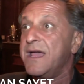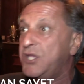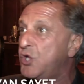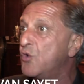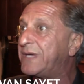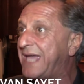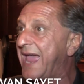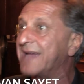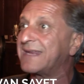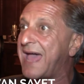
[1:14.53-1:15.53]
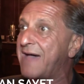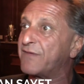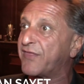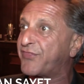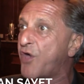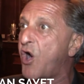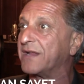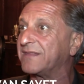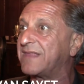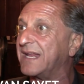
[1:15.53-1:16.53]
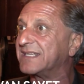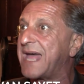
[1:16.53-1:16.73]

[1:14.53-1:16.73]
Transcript: You can't have a thought that is